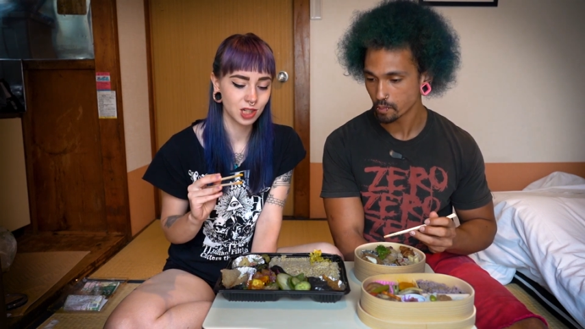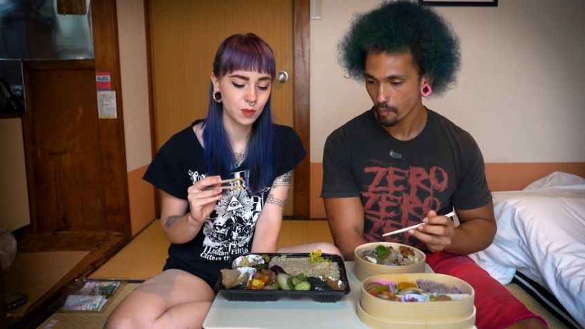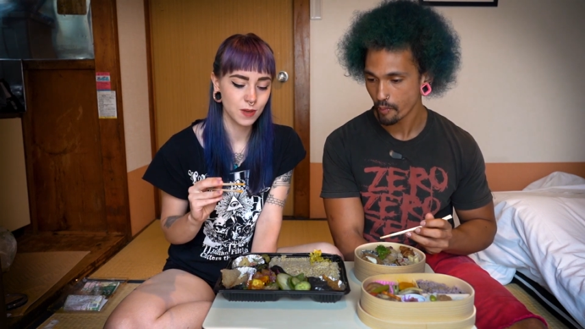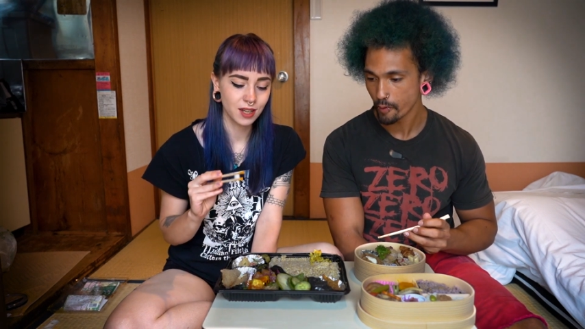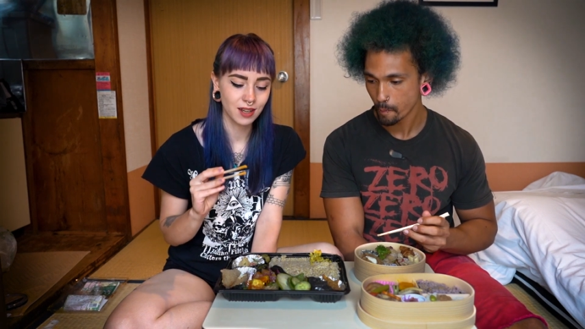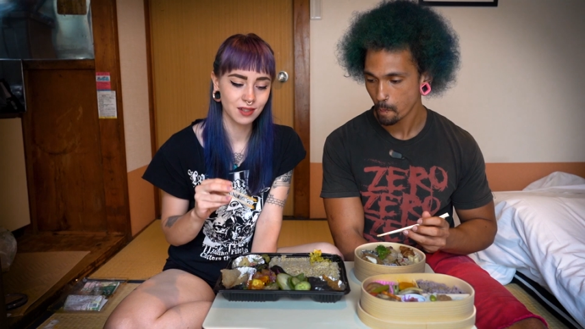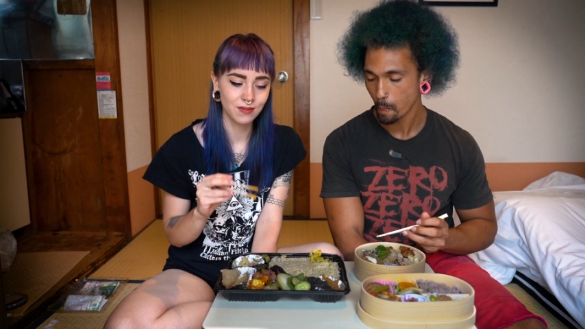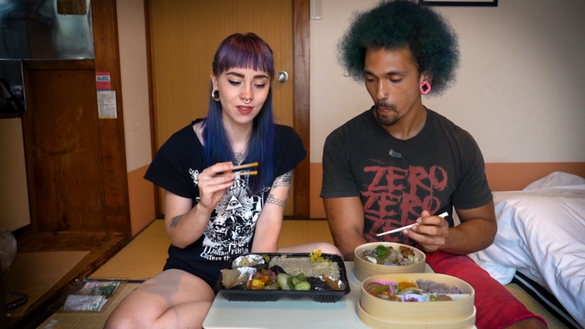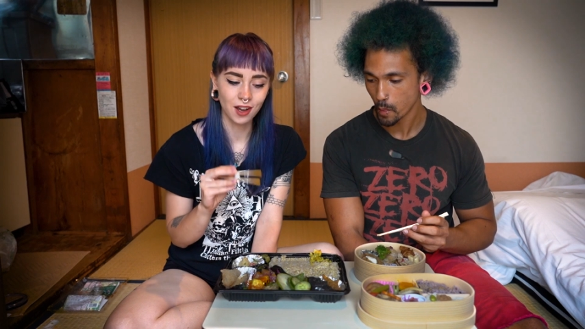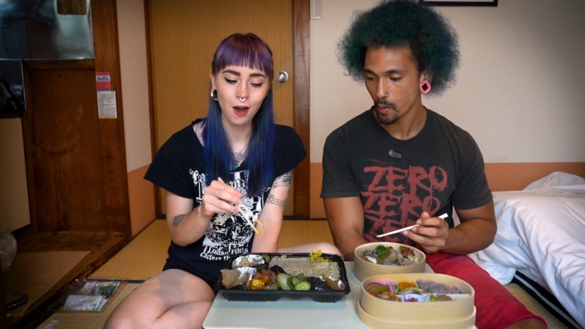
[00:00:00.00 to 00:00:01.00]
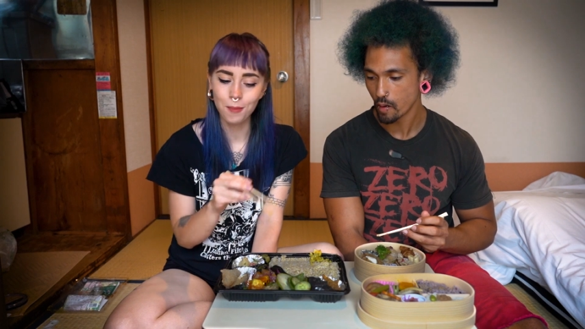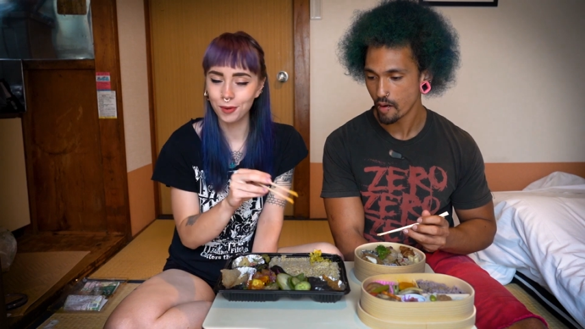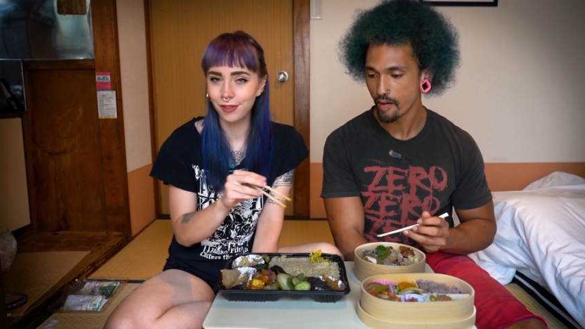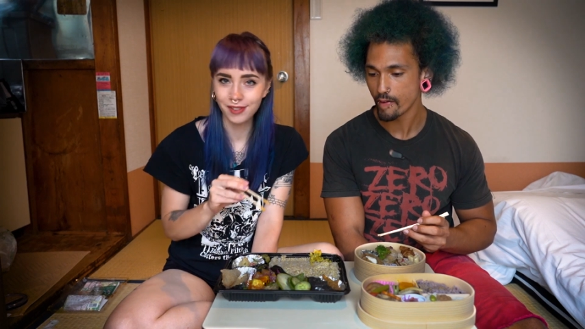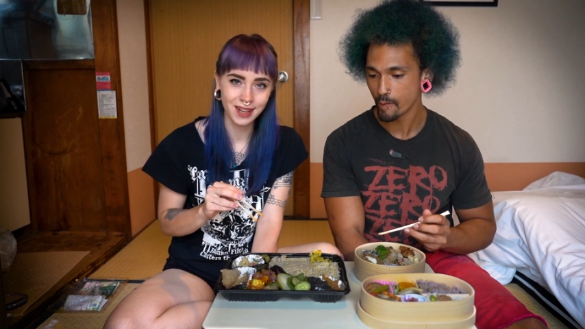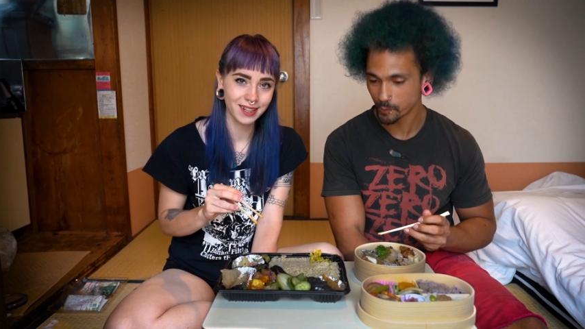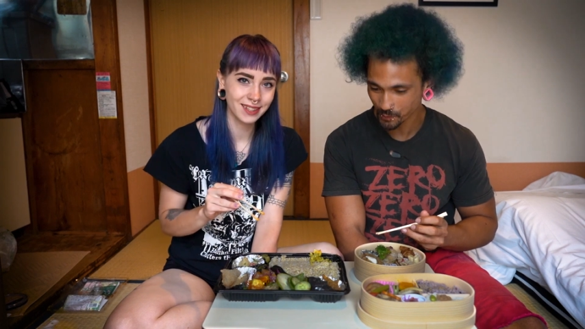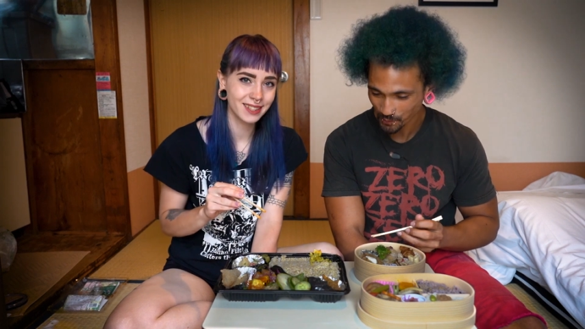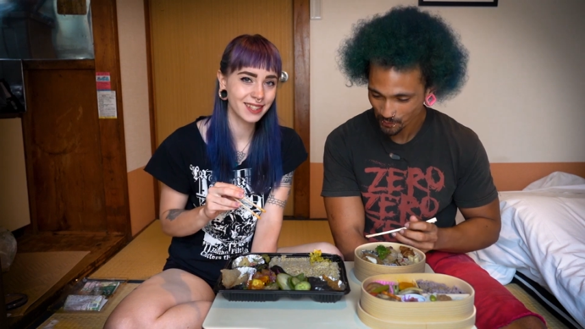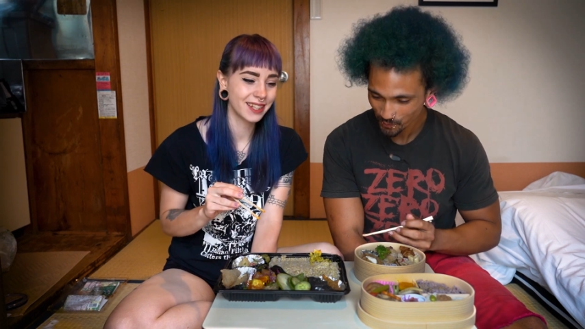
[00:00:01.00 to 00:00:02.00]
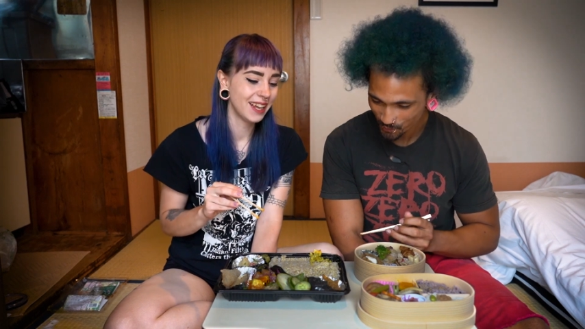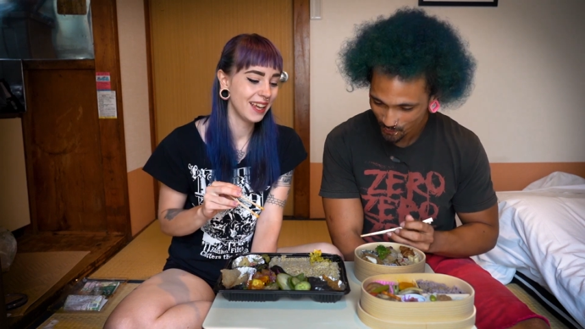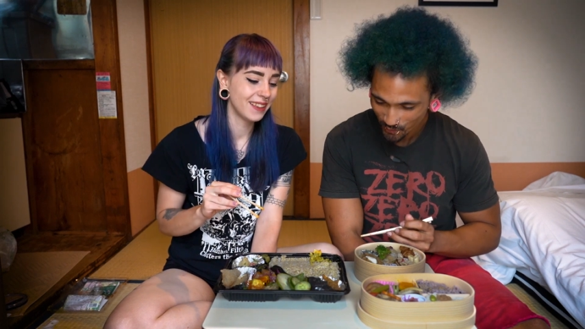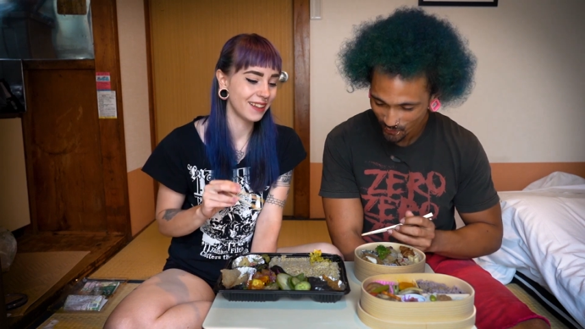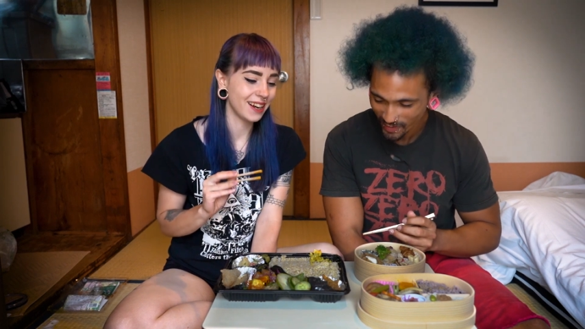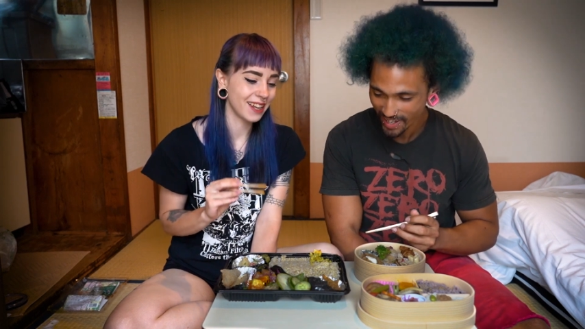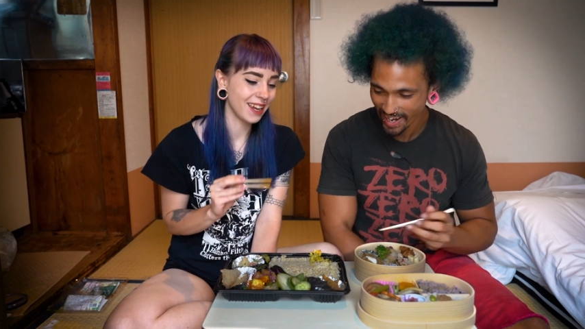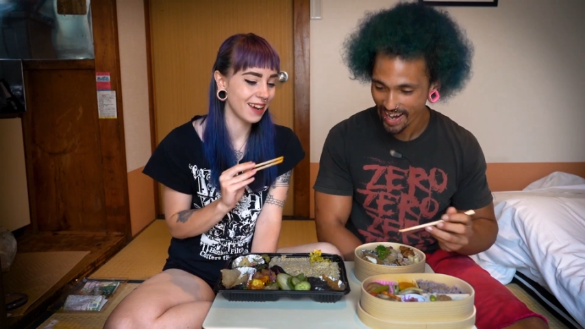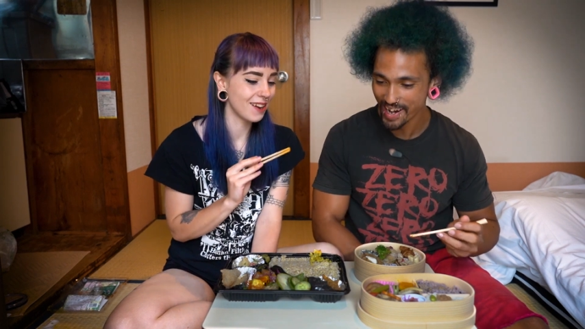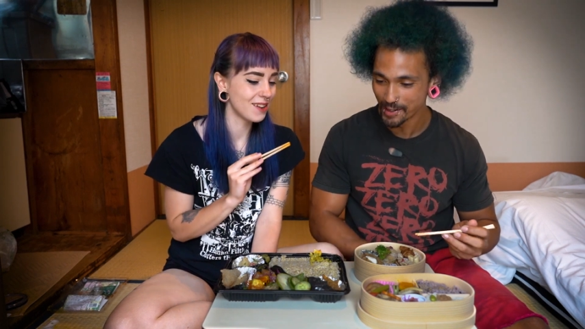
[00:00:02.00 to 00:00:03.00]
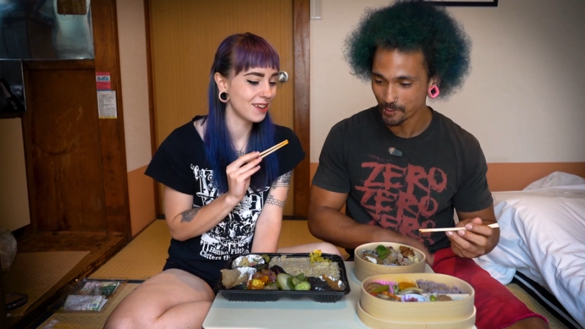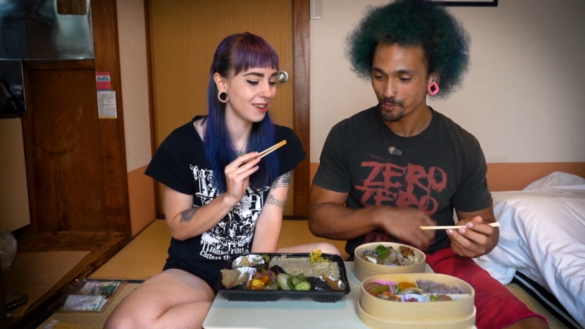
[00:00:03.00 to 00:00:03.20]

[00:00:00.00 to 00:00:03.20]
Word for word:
Speaker 1: just because of the couple things that I can't